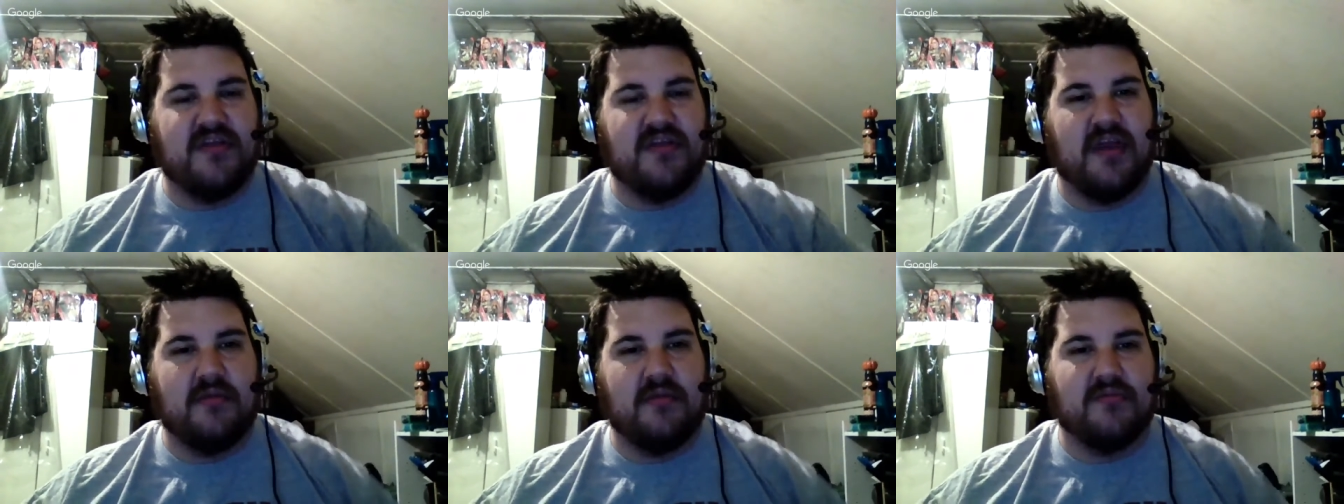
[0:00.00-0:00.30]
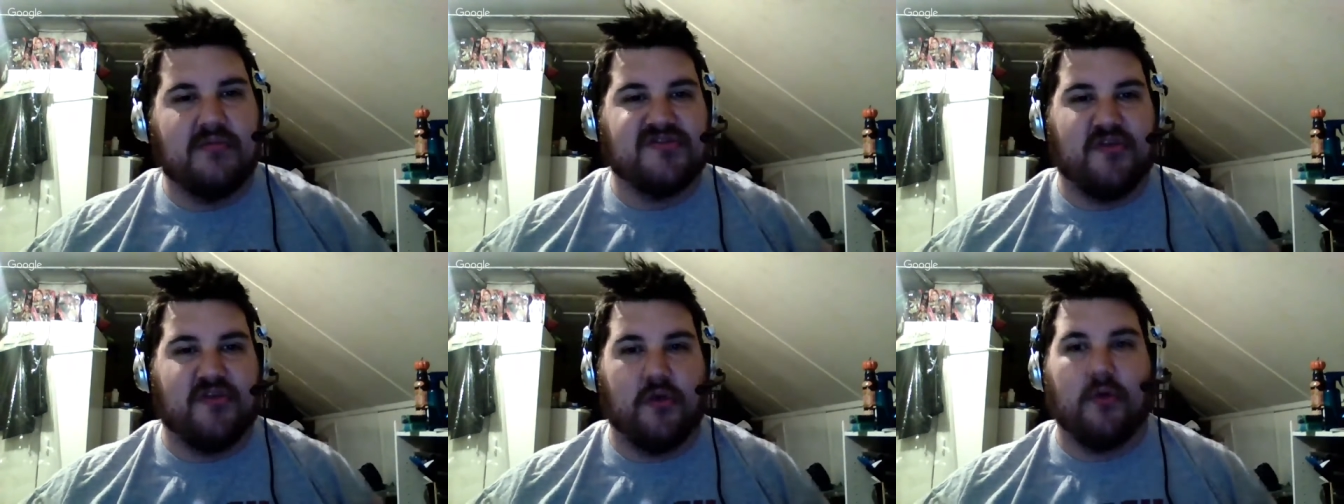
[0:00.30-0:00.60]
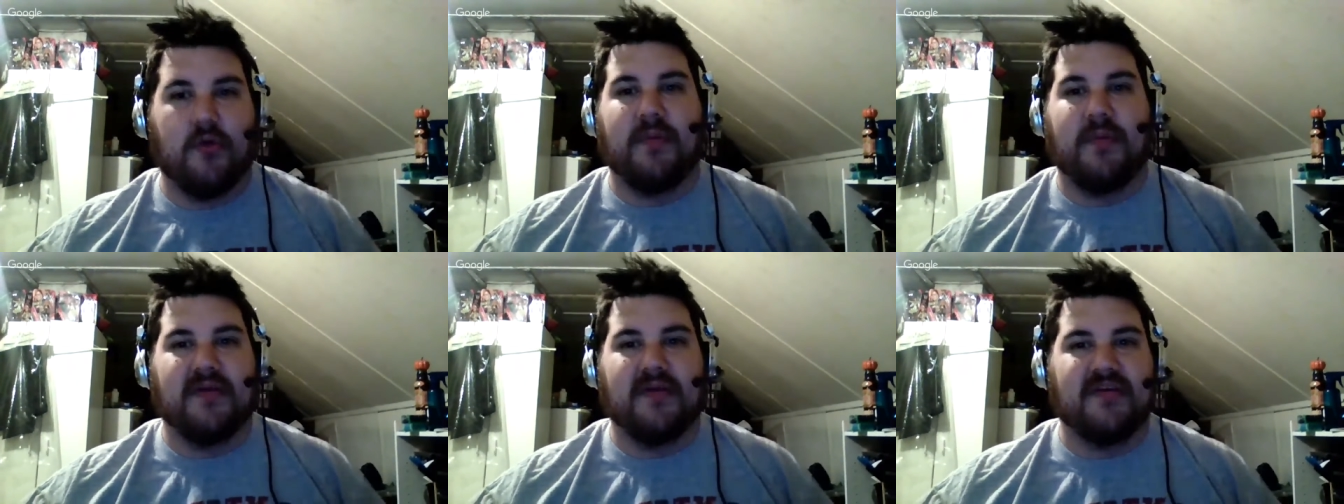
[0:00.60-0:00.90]
Day was
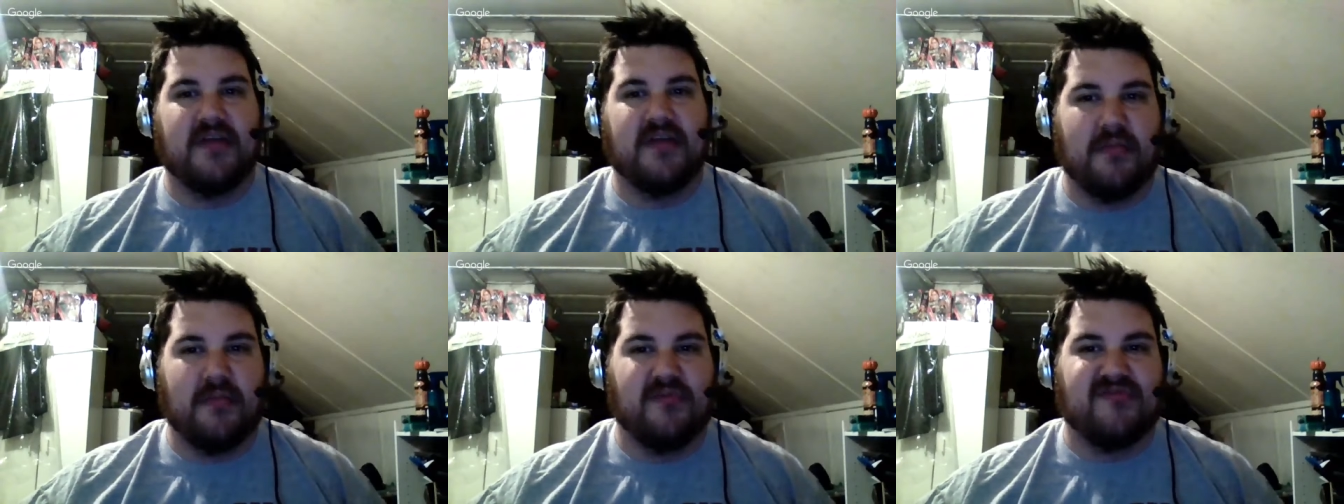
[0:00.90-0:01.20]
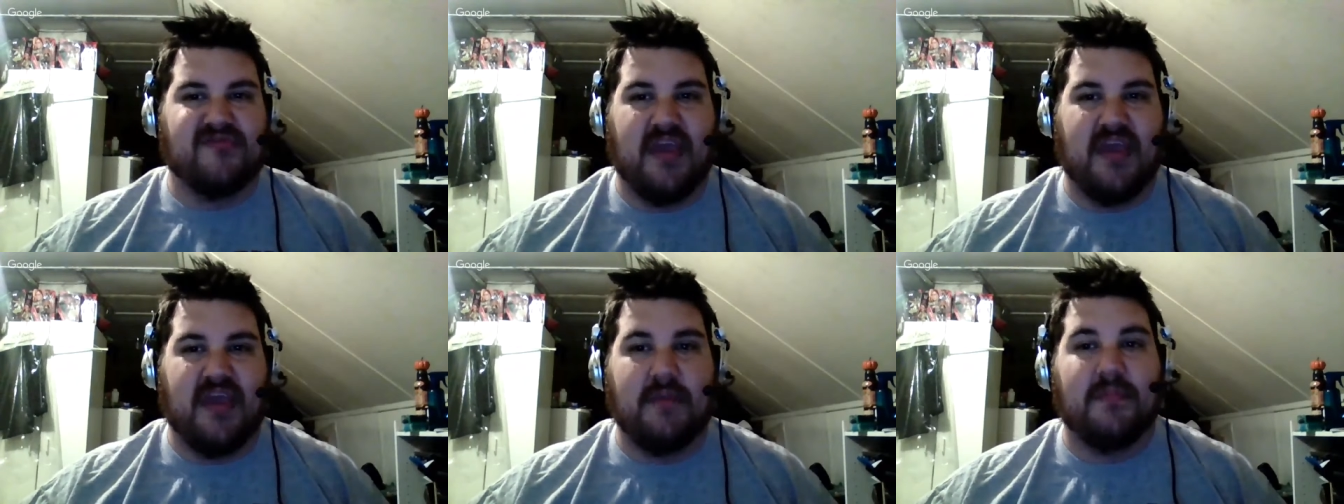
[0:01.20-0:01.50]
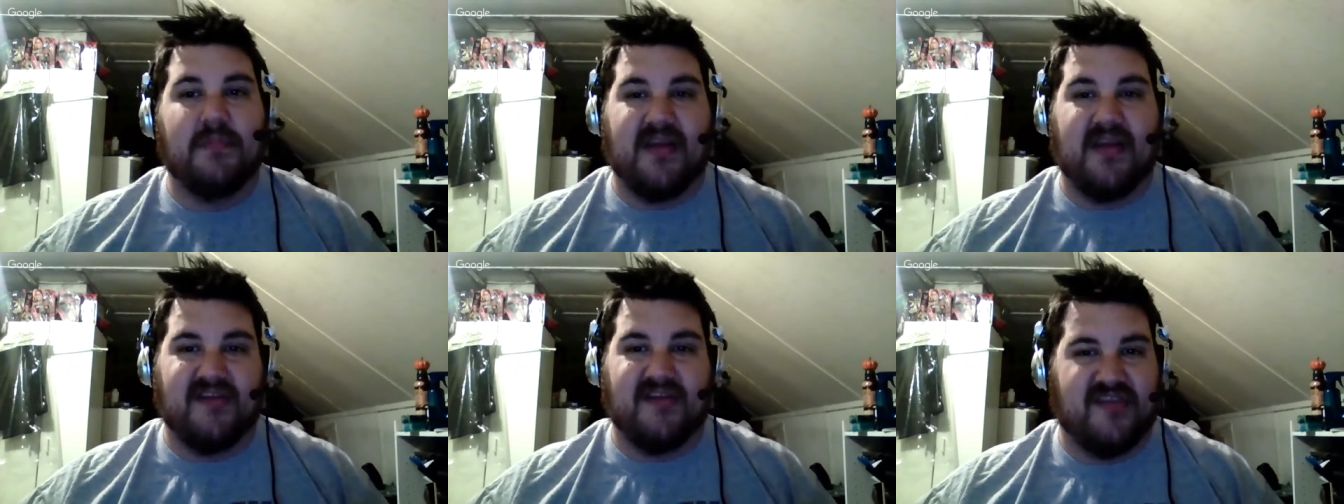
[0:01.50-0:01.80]
hurt by the numbers game
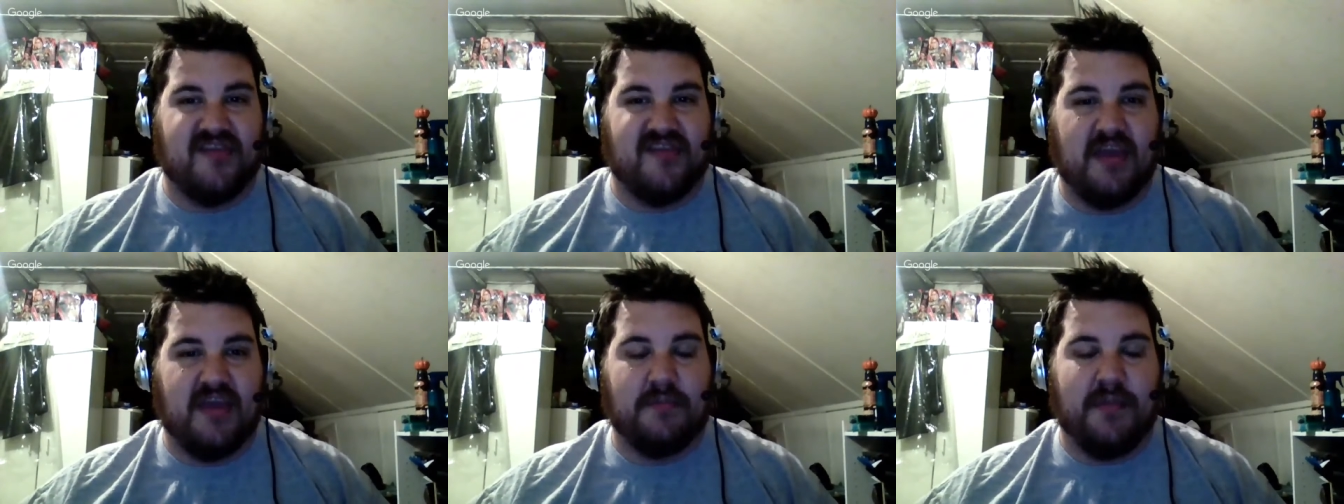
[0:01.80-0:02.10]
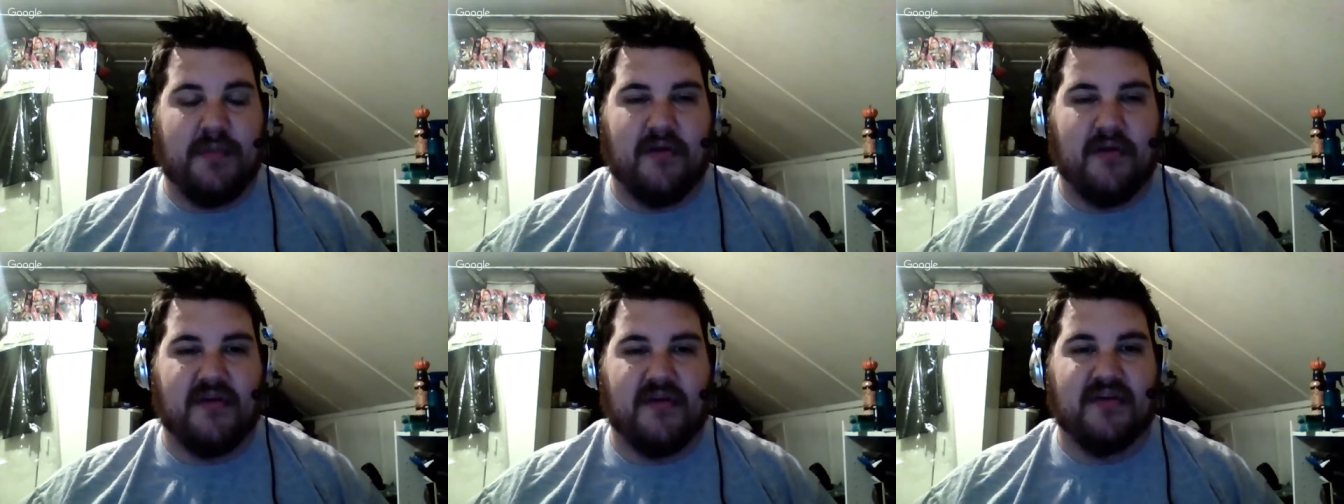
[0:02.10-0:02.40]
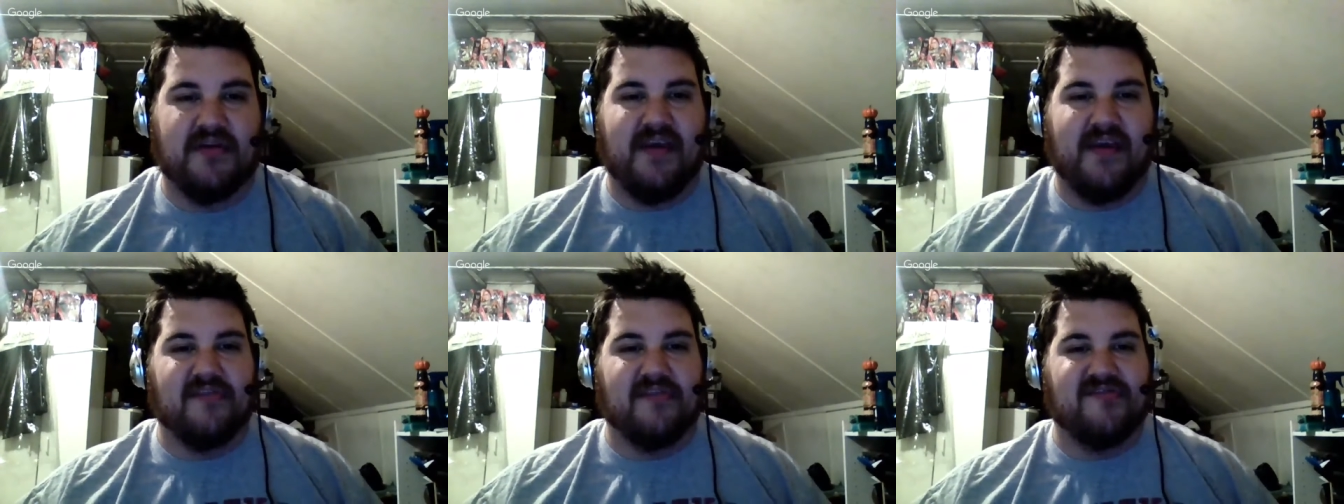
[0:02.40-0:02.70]
because of King Barrett on
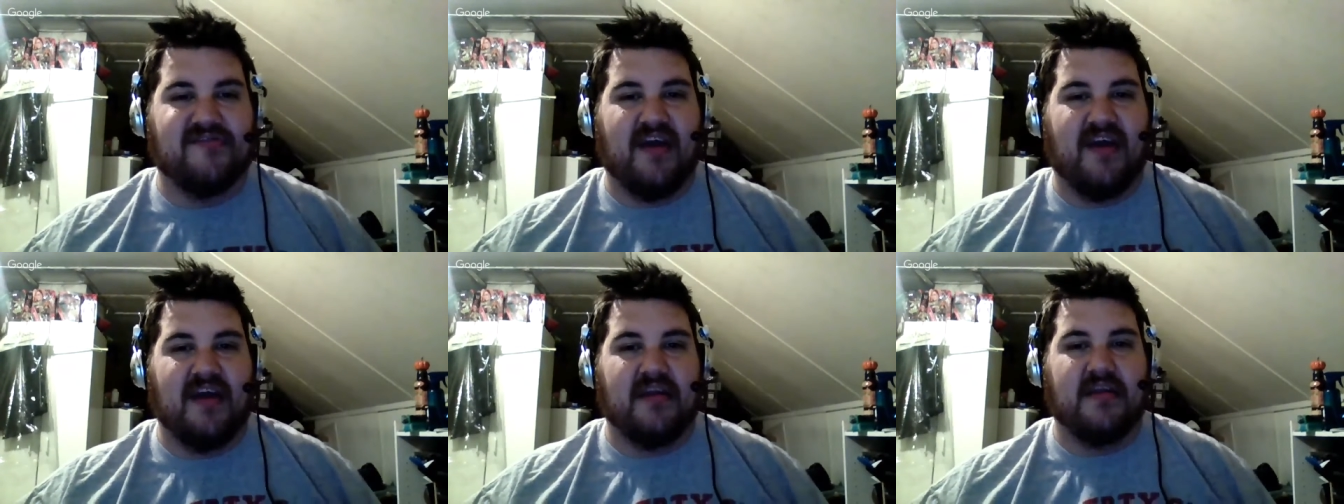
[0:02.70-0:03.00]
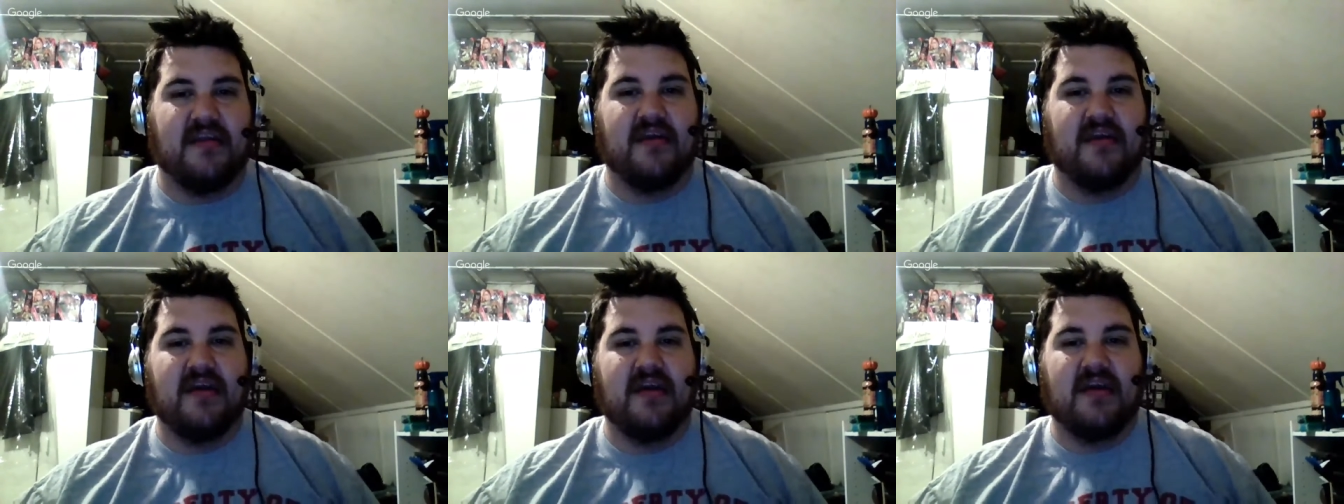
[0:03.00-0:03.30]
the outside.